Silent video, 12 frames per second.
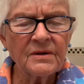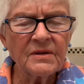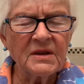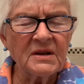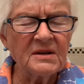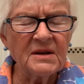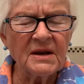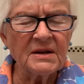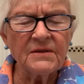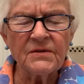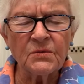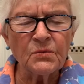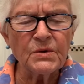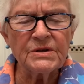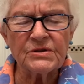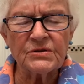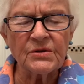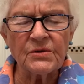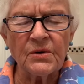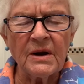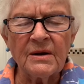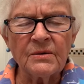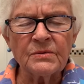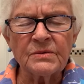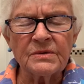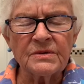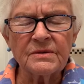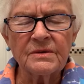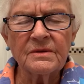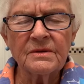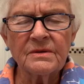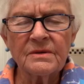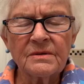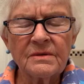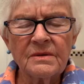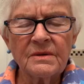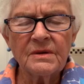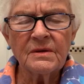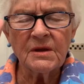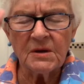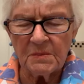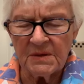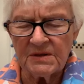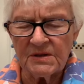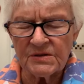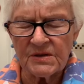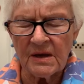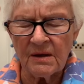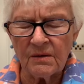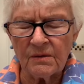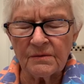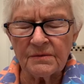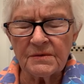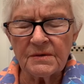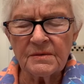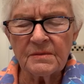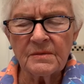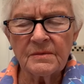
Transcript: Let it not even reach the ground. Let it be dissolved